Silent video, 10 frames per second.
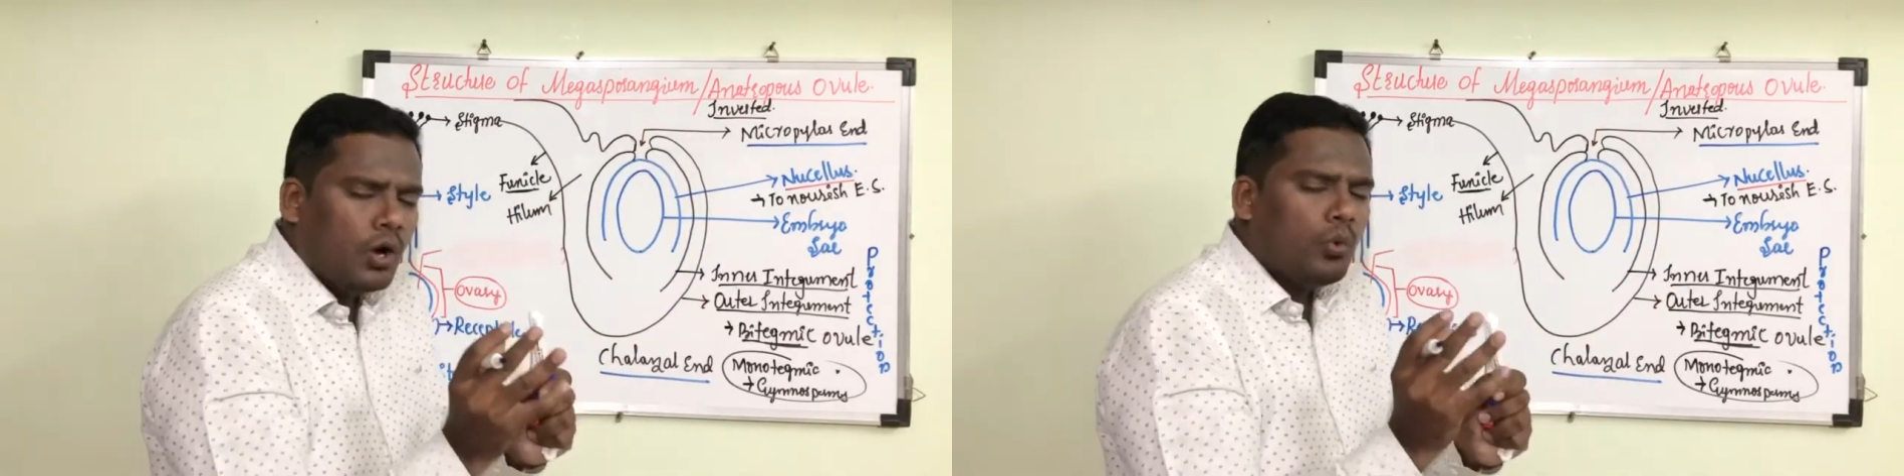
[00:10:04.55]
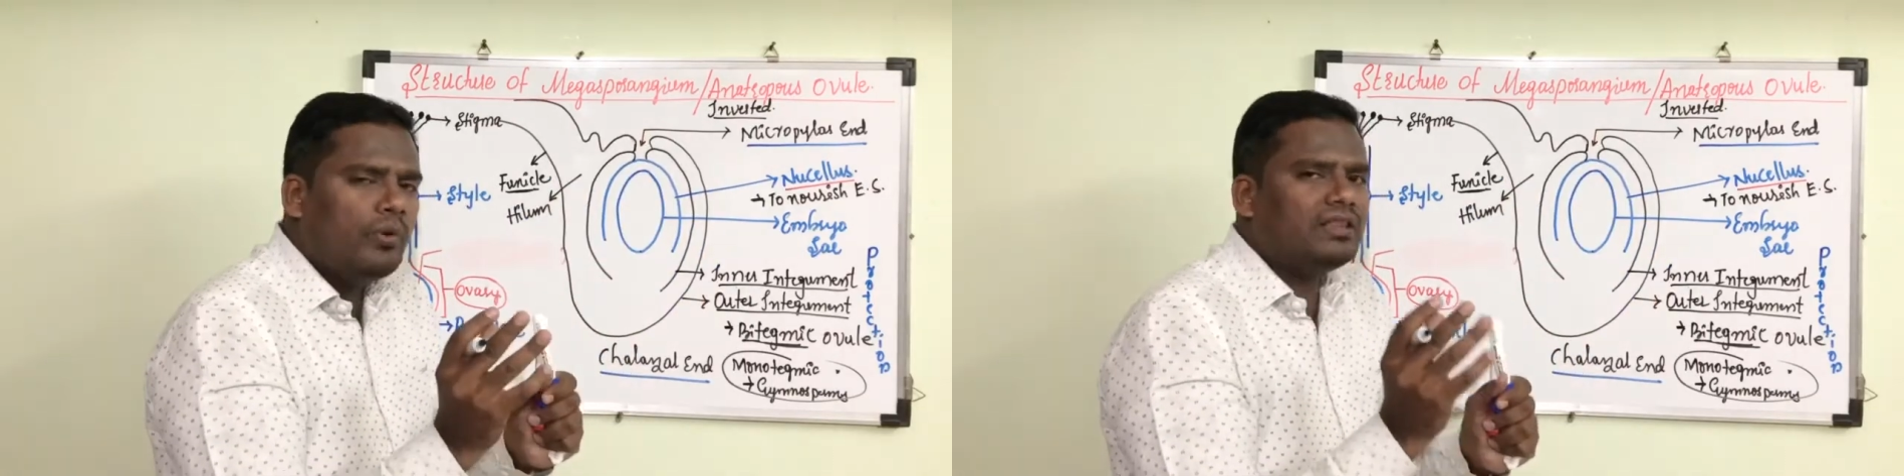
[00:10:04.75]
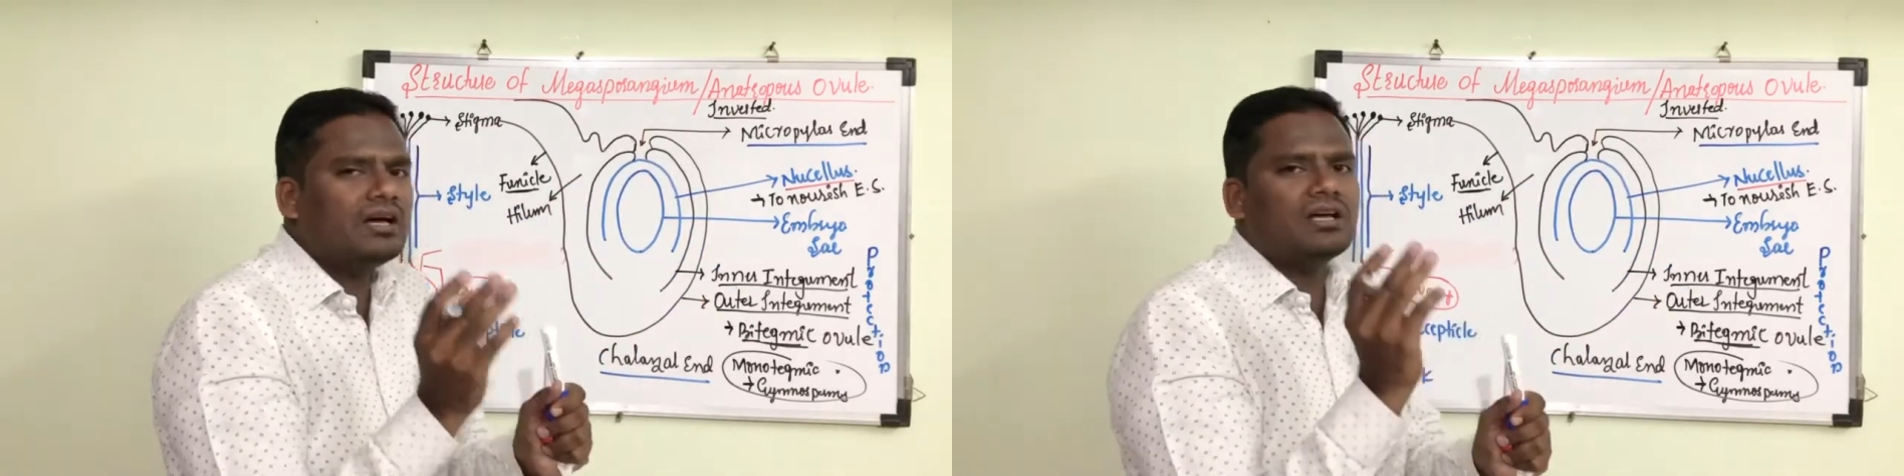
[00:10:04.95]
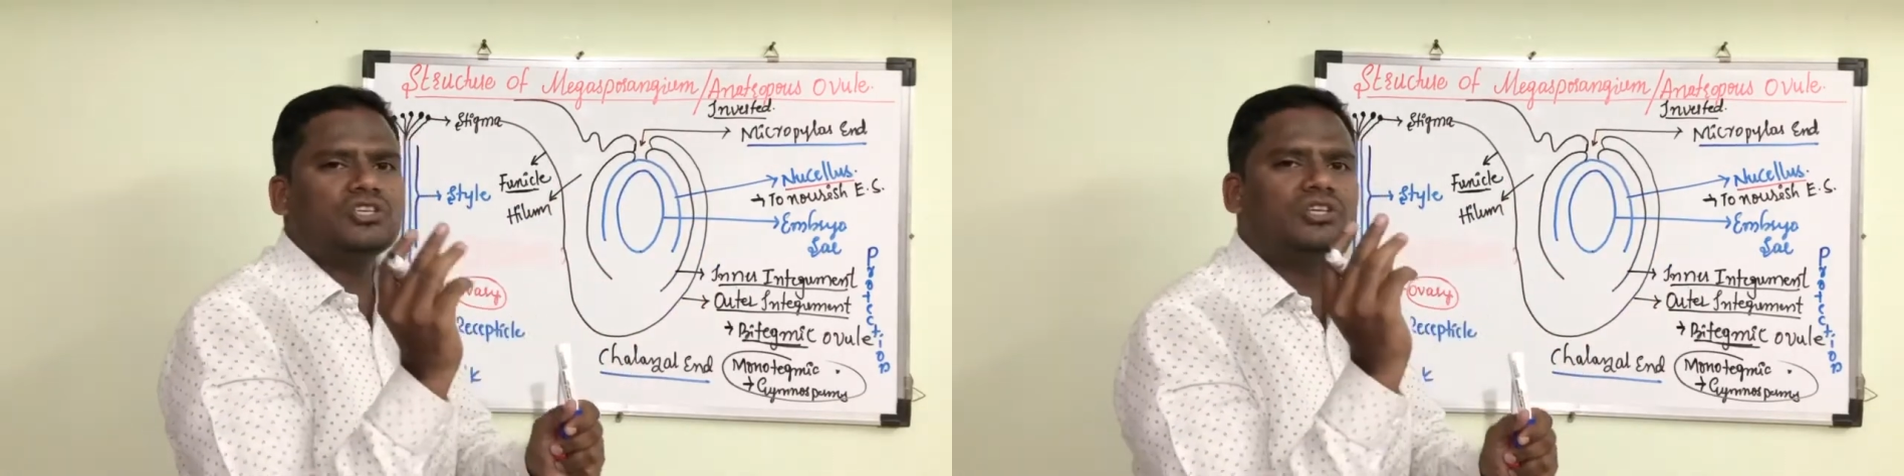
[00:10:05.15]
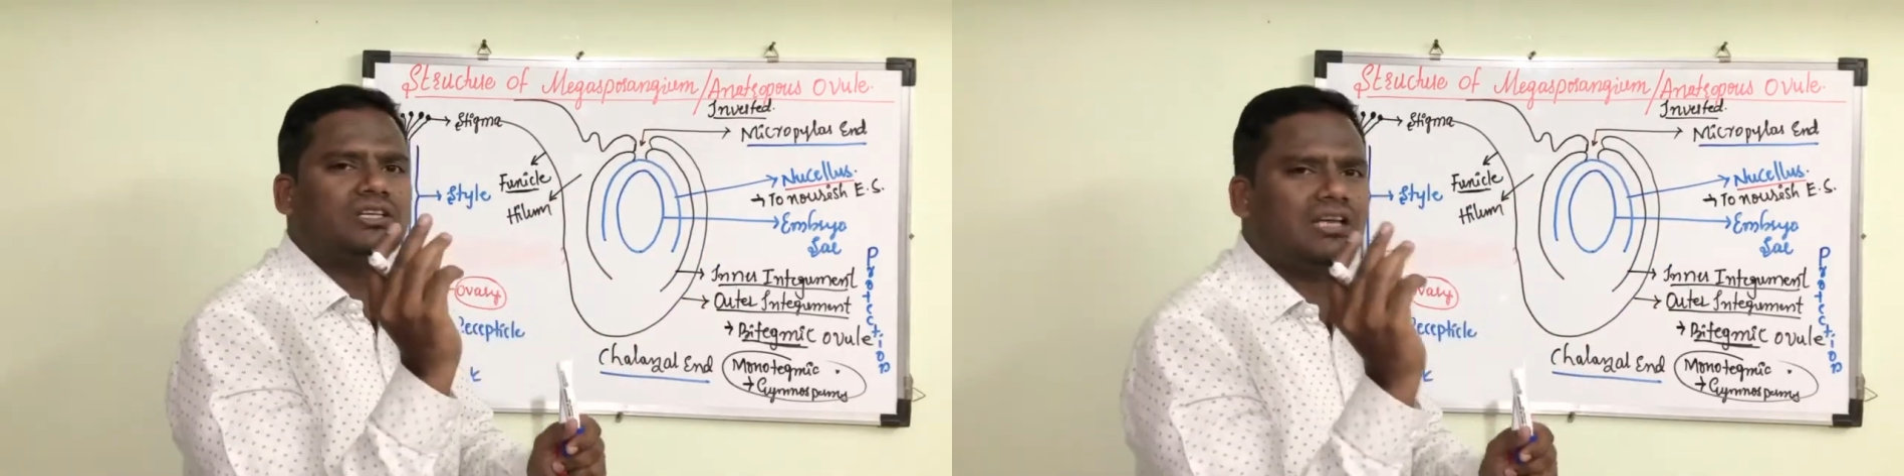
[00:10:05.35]
with a
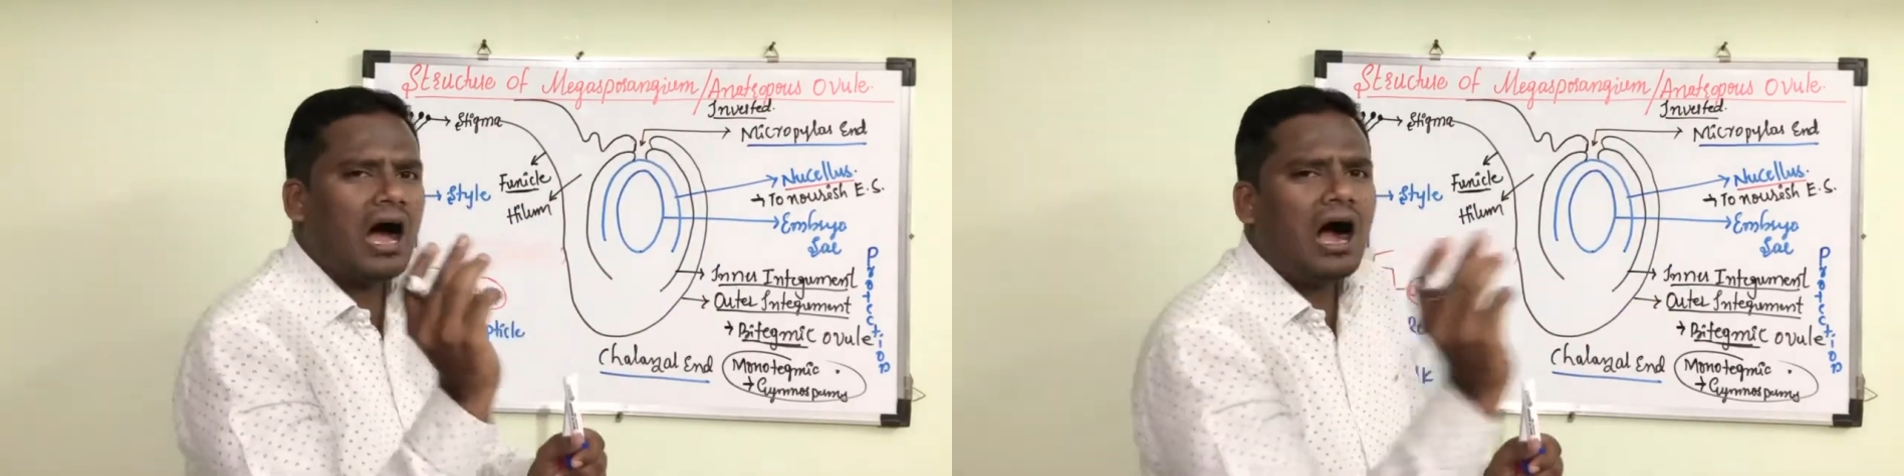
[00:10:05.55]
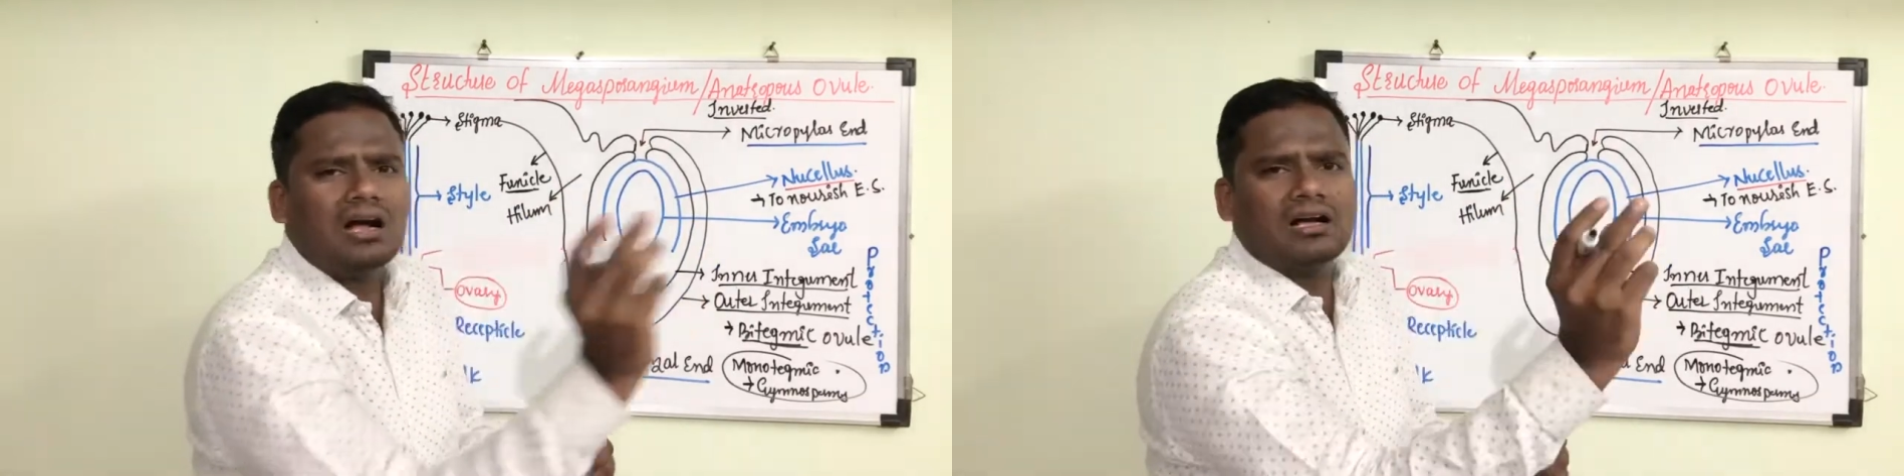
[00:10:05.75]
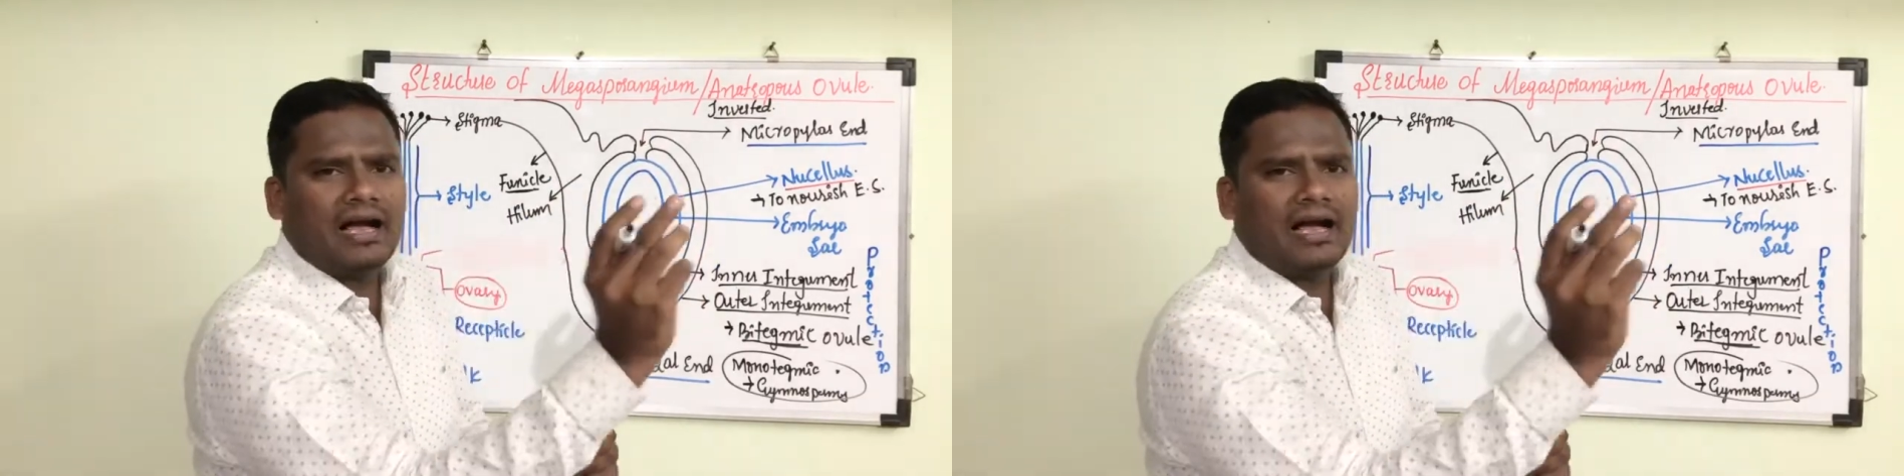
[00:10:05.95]
stalk